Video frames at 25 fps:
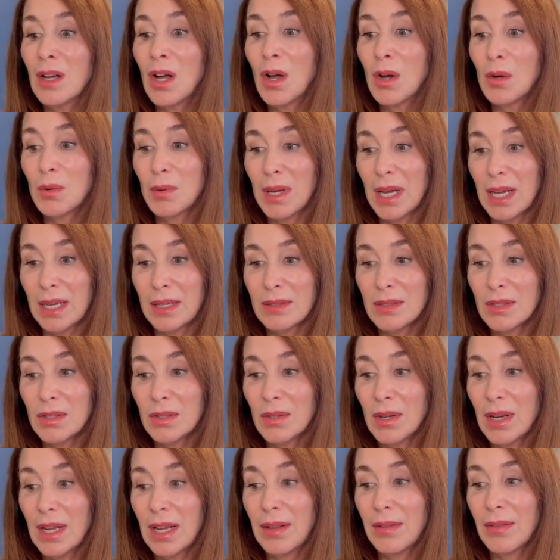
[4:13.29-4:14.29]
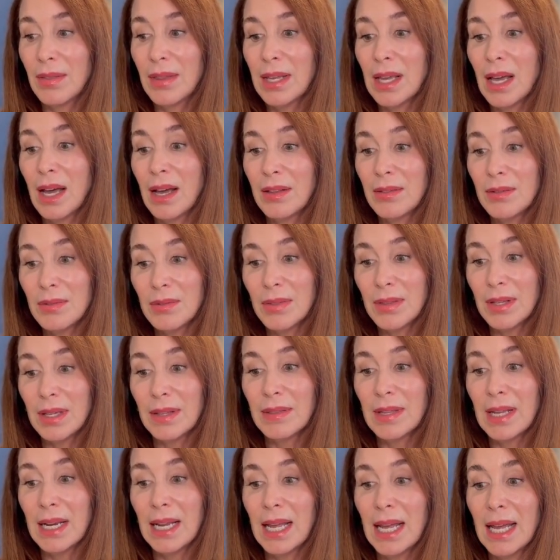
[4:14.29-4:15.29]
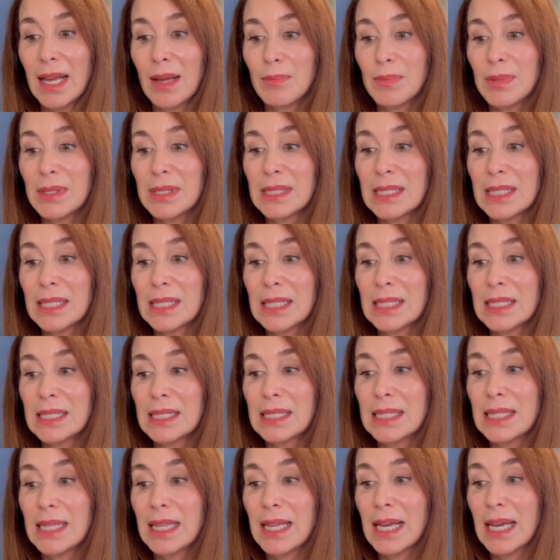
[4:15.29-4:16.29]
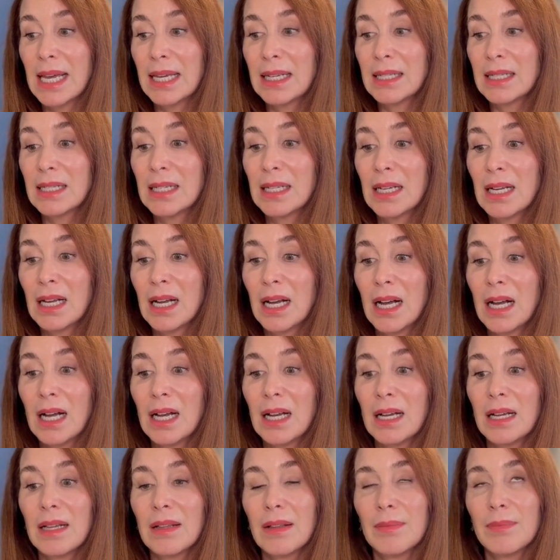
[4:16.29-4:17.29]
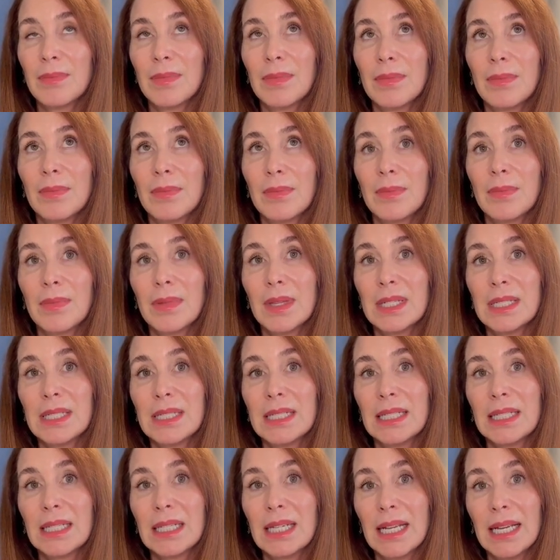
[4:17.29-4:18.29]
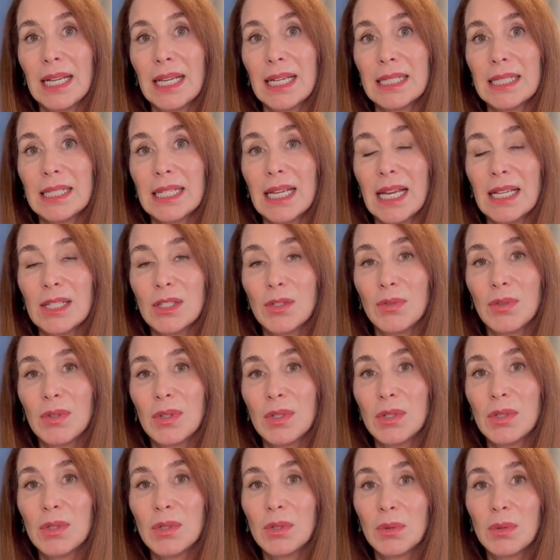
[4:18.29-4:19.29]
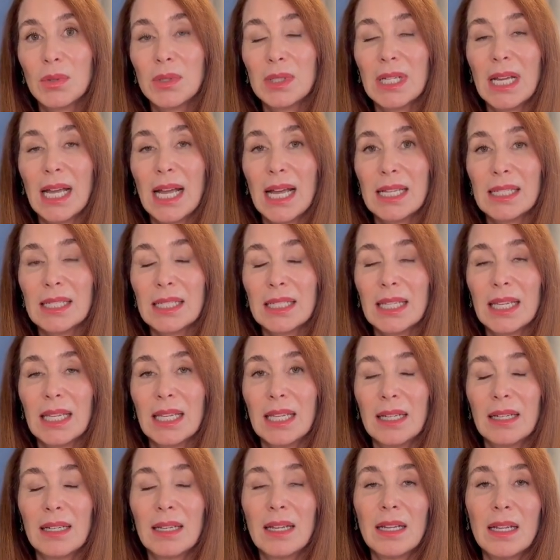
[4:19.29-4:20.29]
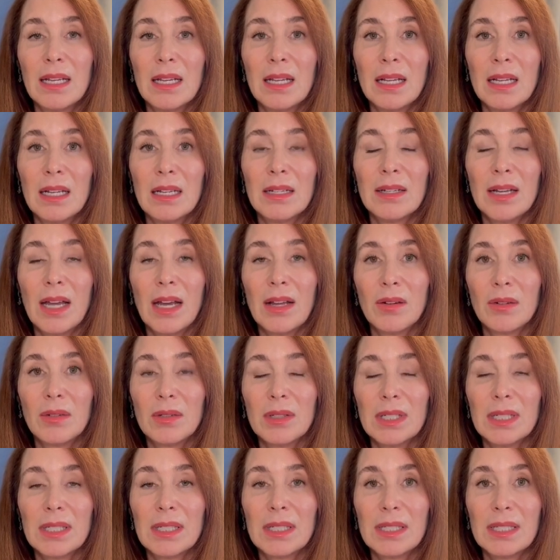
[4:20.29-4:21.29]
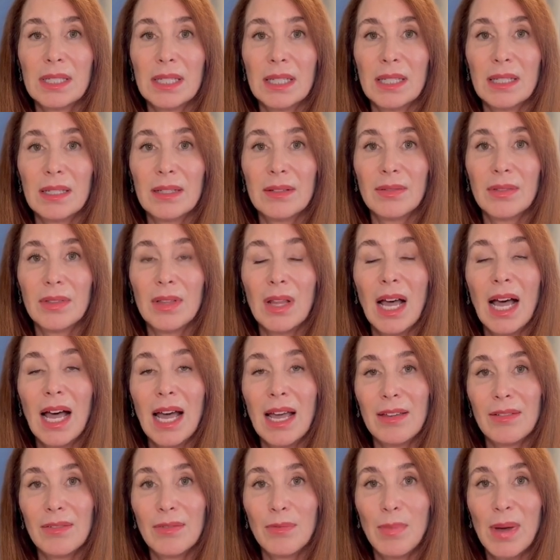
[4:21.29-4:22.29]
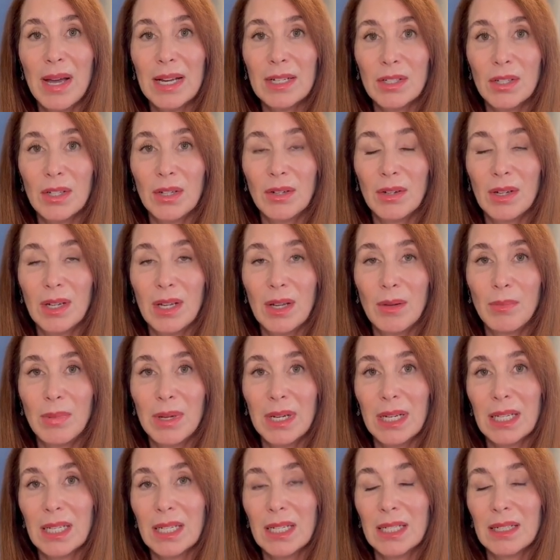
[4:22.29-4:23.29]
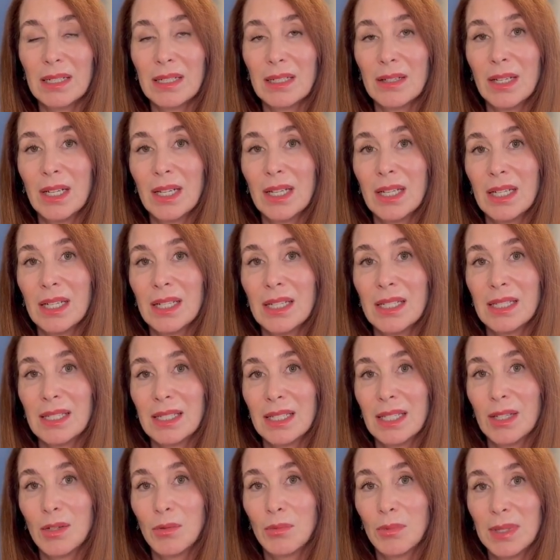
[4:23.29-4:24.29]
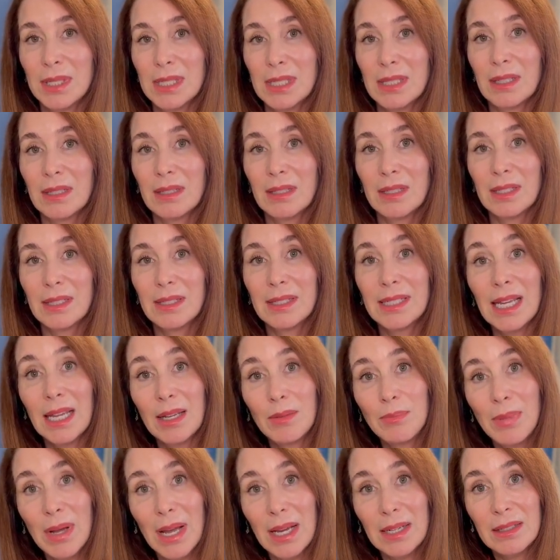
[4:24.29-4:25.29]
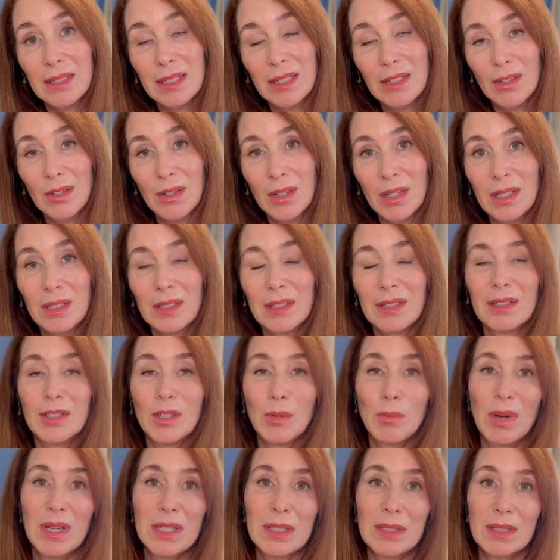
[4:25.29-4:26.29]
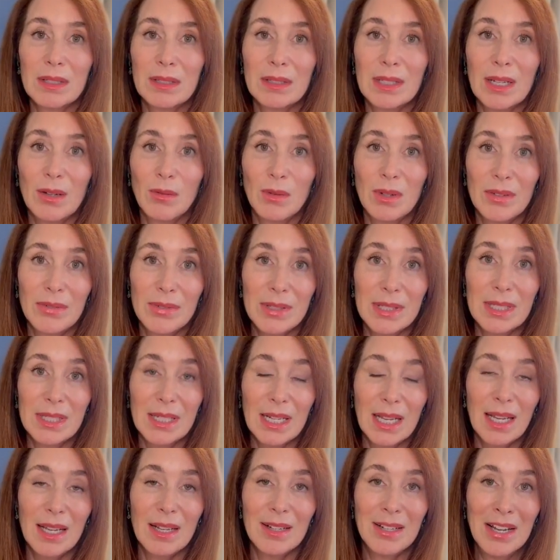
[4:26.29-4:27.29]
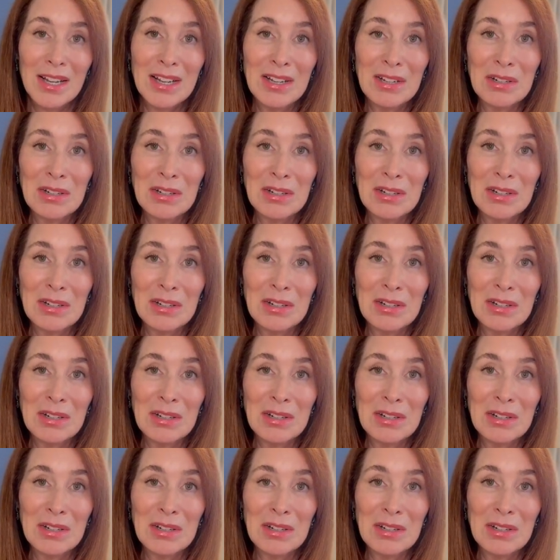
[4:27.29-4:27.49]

Okay, so then the other thing that happens is that the DNA test for the stool test can not only see live bacteria, but it can see recently dead bacteria. And you might say, well, if it's dead,